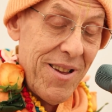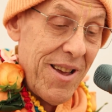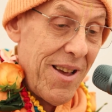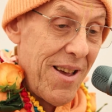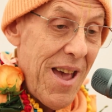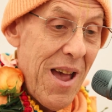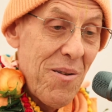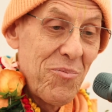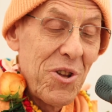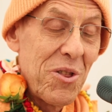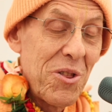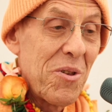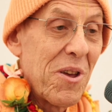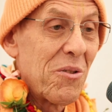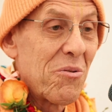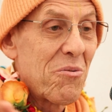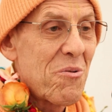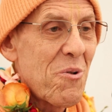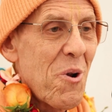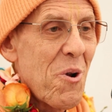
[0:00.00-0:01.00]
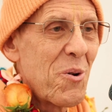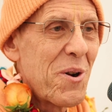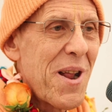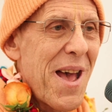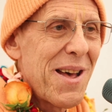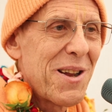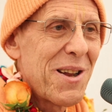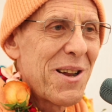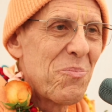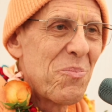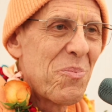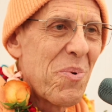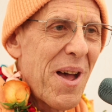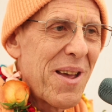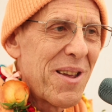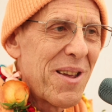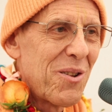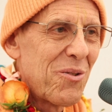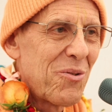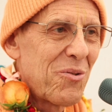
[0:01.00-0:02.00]
everything thrown at him by
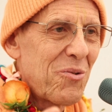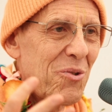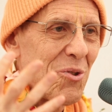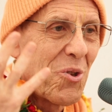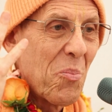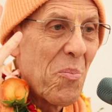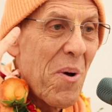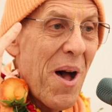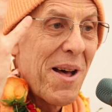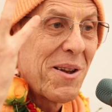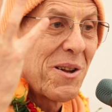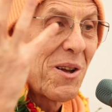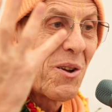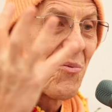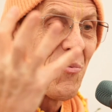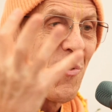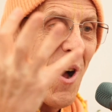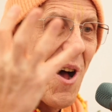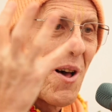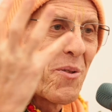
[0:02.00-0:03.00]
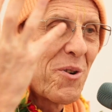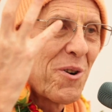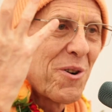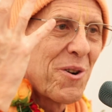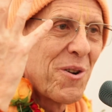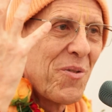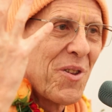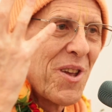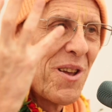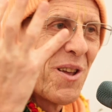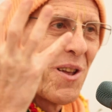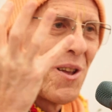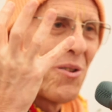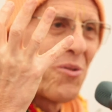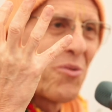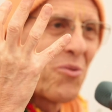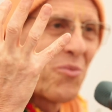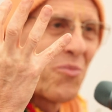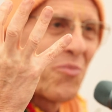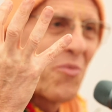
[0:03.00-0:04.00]
his demonic father.
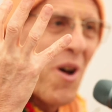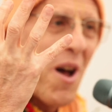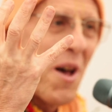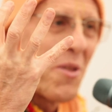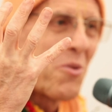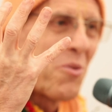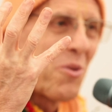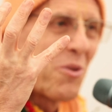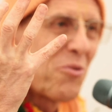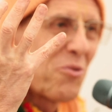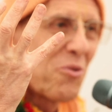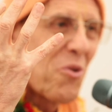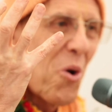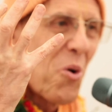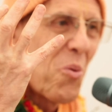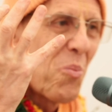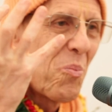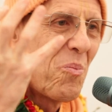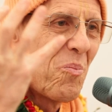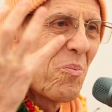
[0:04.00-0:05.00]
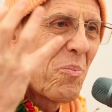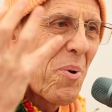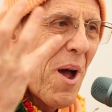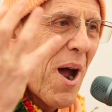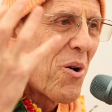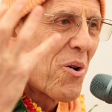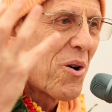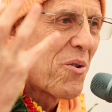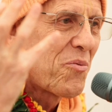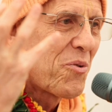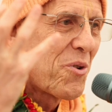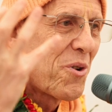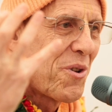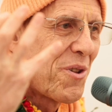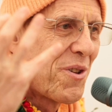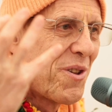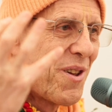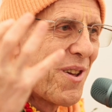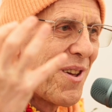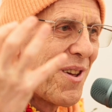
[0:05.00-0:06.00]
His father is so powerful,
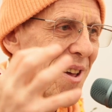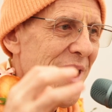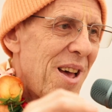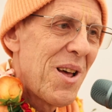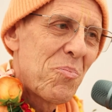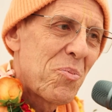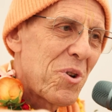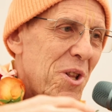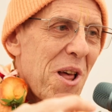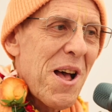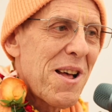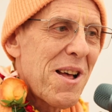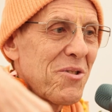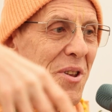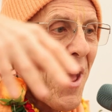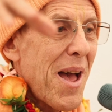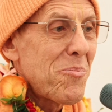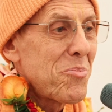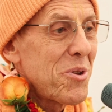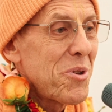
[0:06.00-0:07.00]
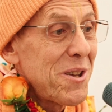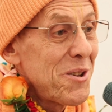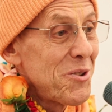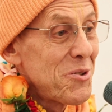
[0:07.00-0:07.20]
and Prahlad's happy.